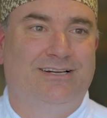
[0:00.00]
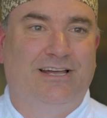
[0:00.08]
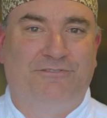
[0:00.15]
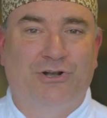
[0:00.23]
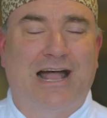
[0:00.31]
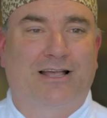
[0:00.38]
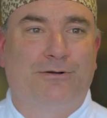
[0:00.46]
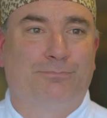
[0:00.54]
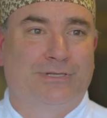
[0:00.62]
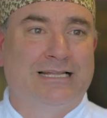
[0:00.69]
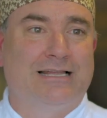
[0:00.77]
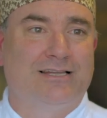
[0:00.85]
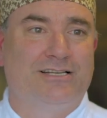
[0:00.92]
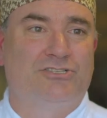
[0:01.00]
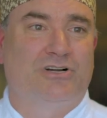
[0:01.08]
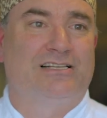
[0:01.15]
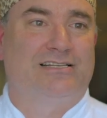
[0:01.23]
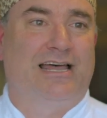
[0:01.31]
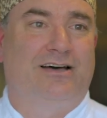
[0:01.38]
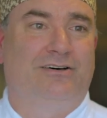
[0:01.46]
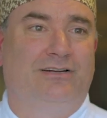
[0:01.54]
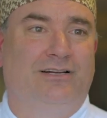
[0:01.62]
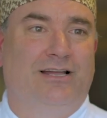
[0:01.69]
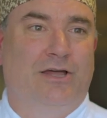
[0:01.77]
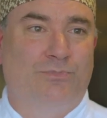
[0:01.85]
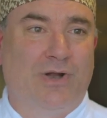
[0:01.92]
if you're not completely stressed out
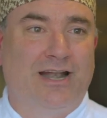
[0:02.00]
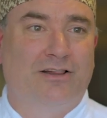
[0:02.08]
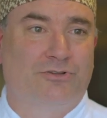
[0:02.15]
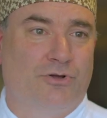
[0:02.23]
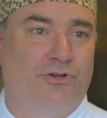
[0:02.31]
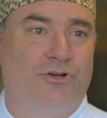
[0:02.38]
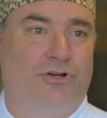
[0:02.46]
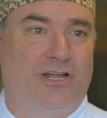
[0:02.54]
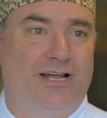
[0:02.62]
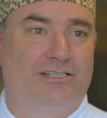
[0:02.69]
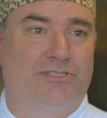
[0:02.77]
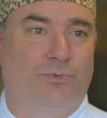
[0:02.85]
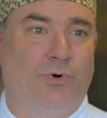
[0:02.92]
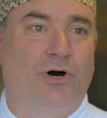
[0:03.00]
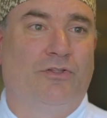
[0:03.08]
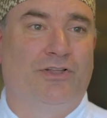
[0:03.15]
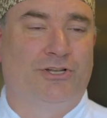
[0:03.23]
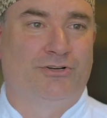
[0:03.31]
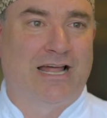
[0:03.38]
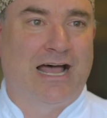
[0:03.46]
and ready to throw the cookie against the wall, then you're